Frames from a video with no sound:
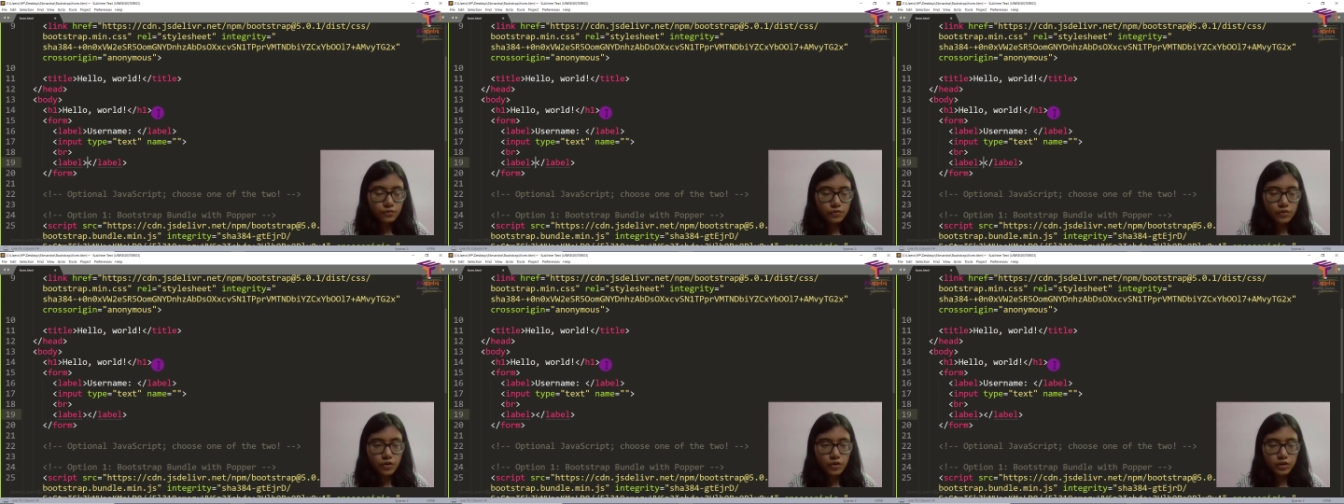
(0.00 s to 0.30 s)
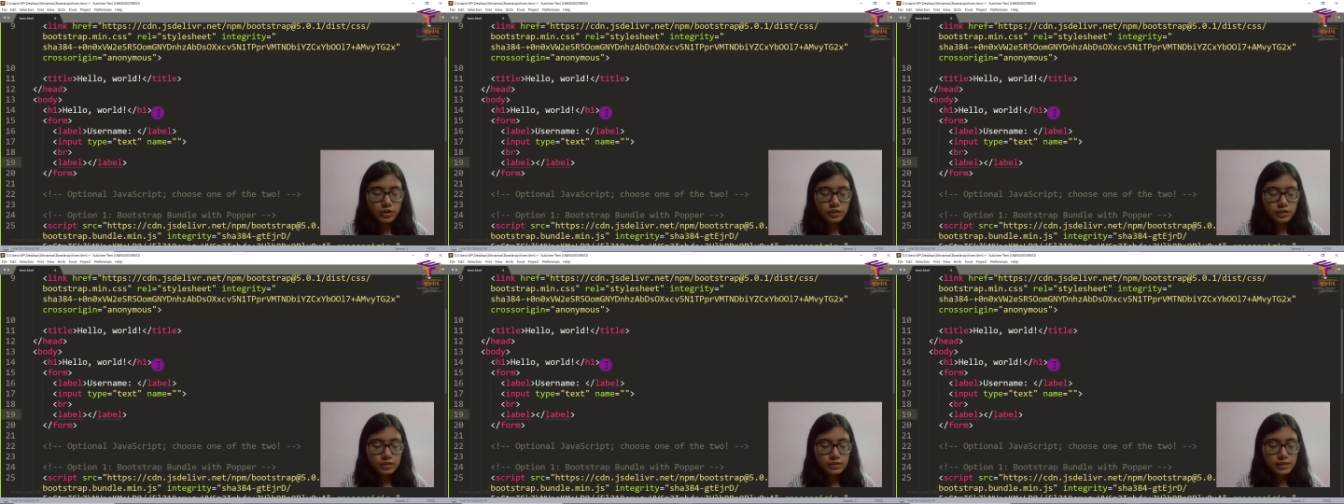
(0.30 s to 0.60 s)

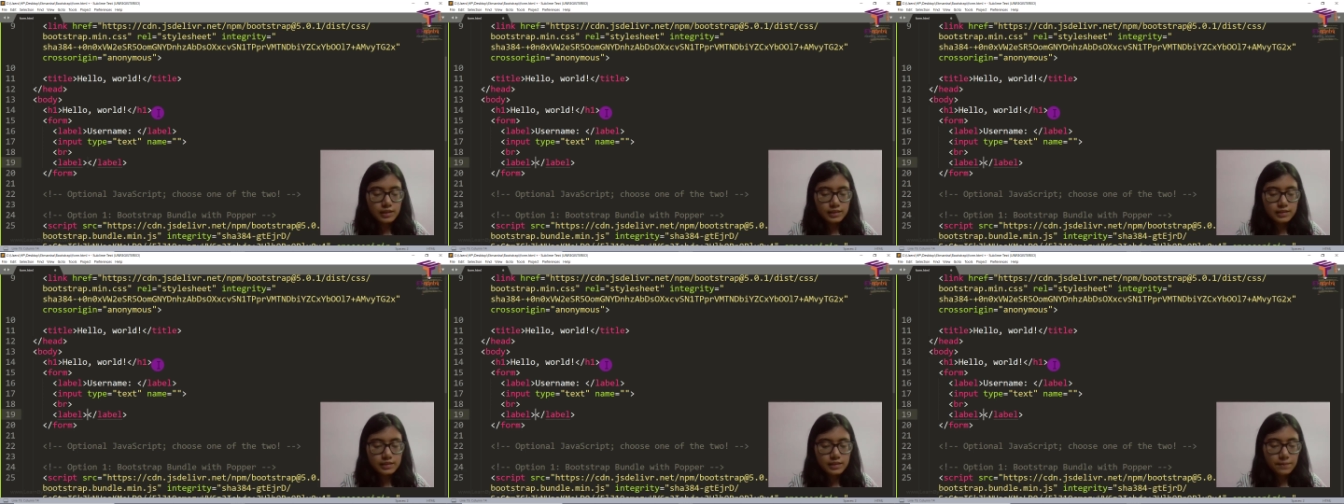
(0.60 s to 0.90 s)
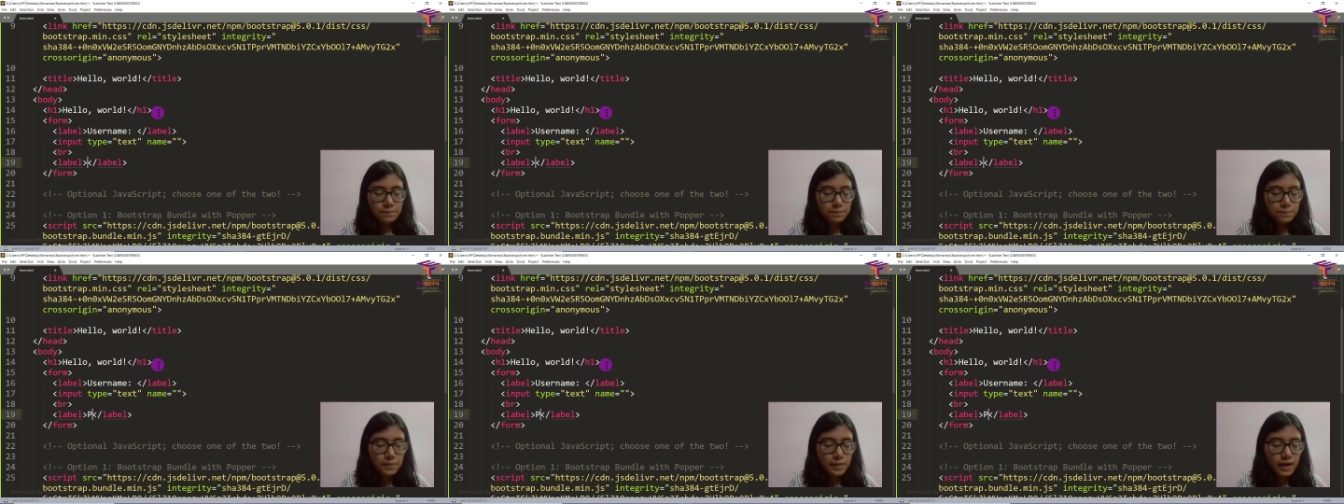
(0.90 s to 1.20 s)
for, let's
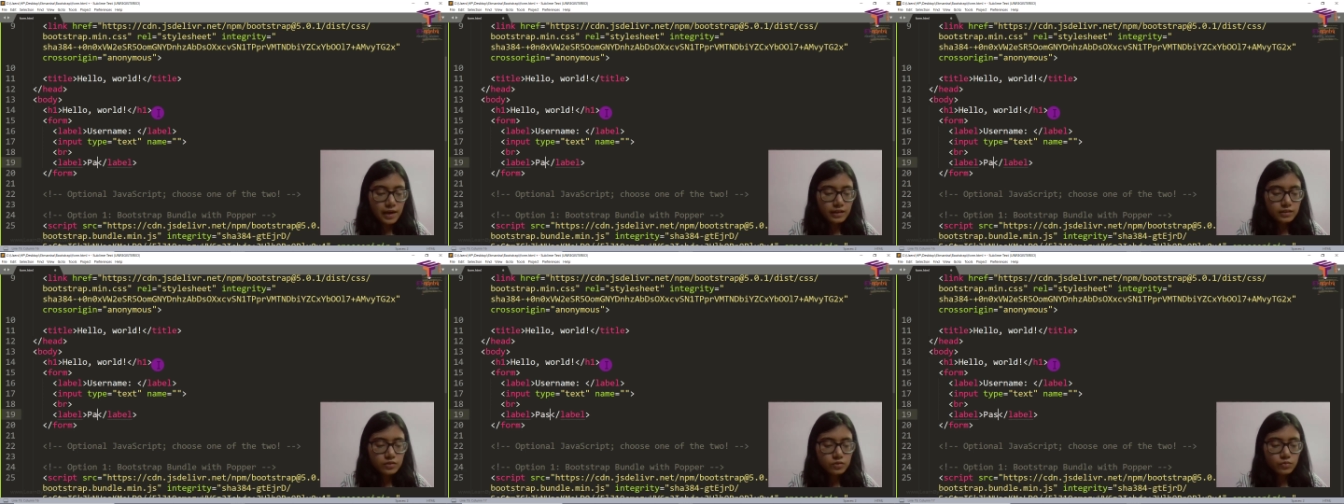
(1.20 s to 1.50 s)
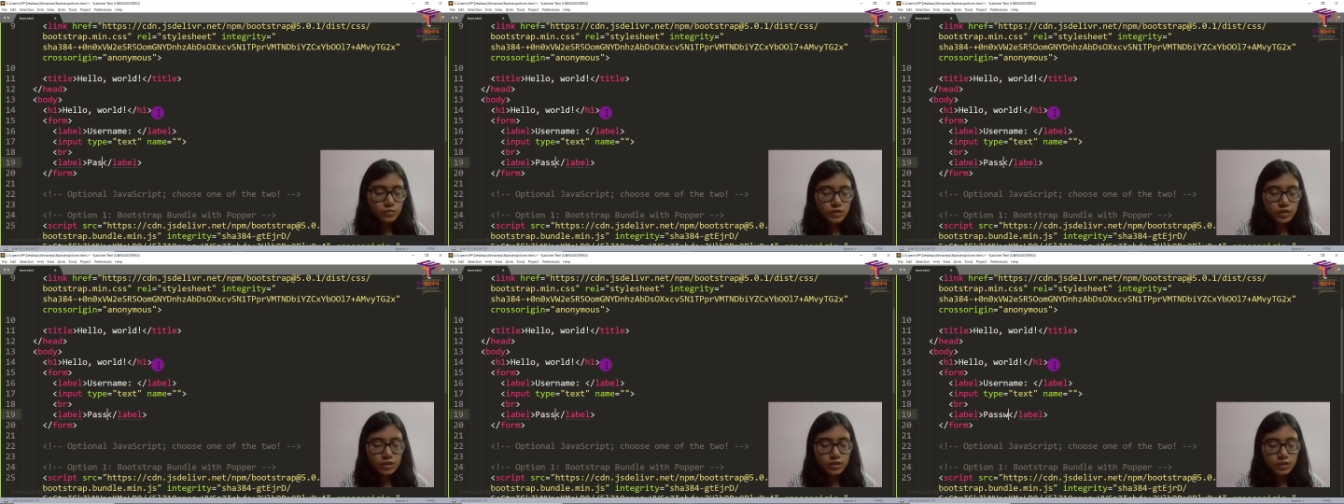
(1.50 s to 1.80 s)
say,
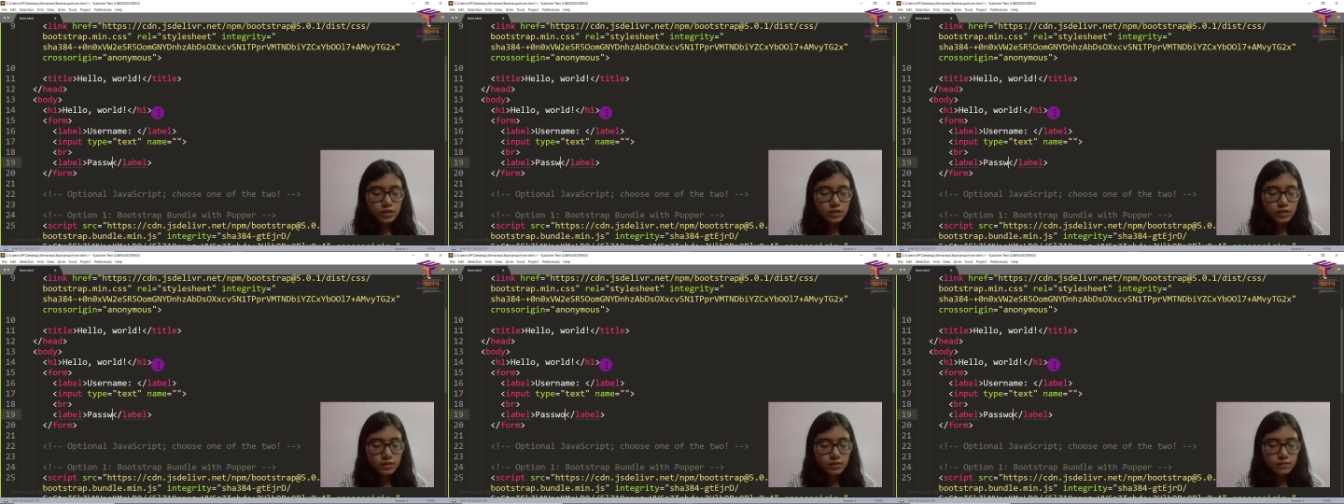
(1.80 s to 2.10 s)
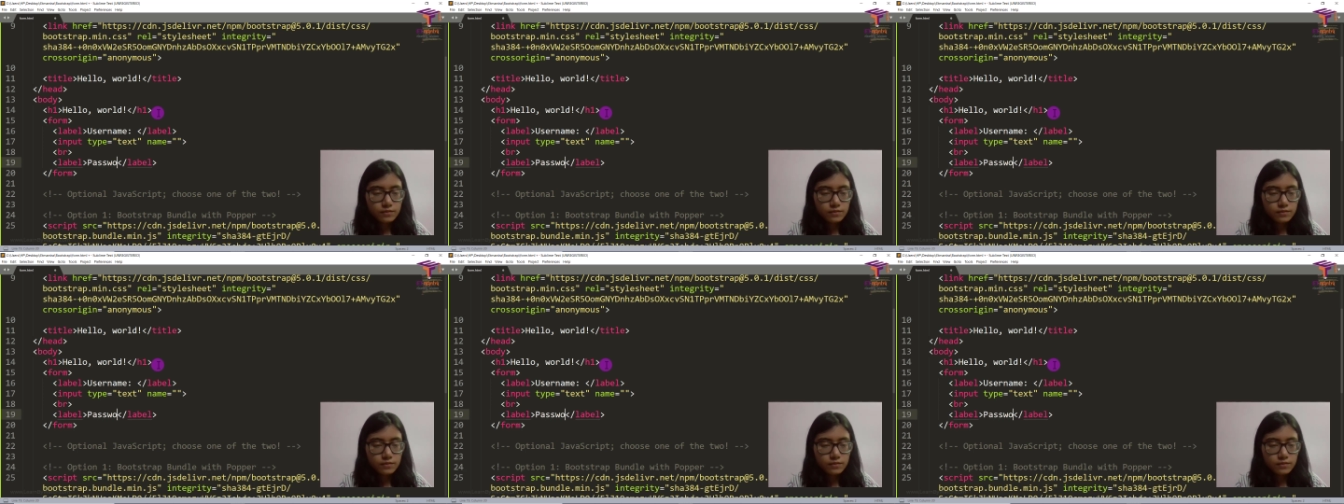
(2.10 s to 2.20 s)
password,